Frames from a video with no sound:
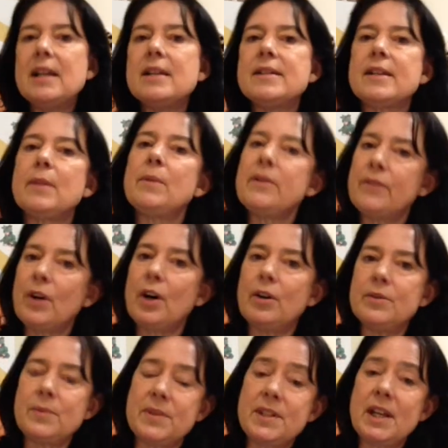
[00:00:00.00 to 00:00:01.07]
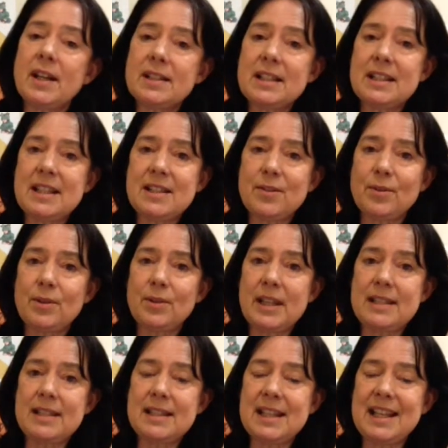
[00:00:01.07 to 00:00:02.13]
So we've started this
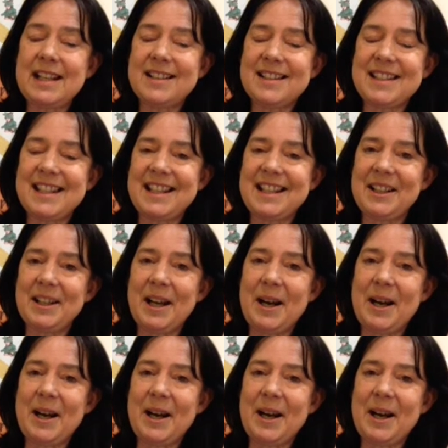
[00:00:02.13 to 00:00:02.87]
TLC